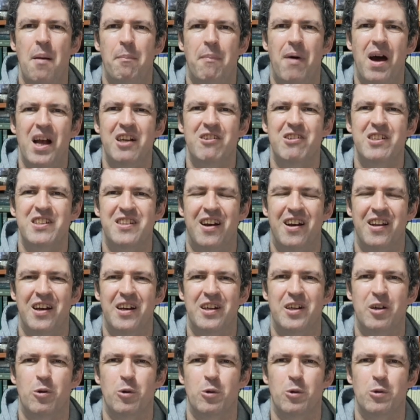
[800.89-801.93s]

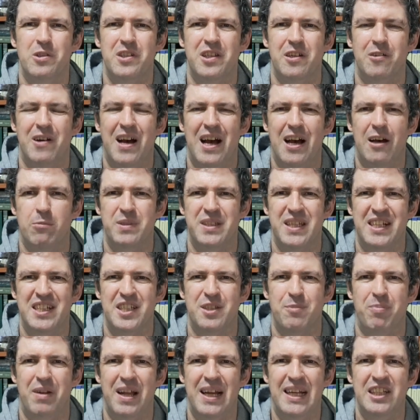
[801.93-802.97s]
Microdialogue also helps
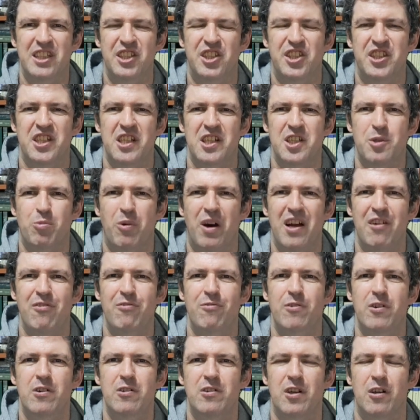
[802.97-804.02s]
explain just why
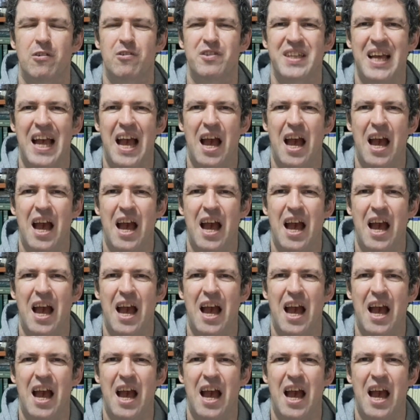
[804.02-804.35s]
Rudolf's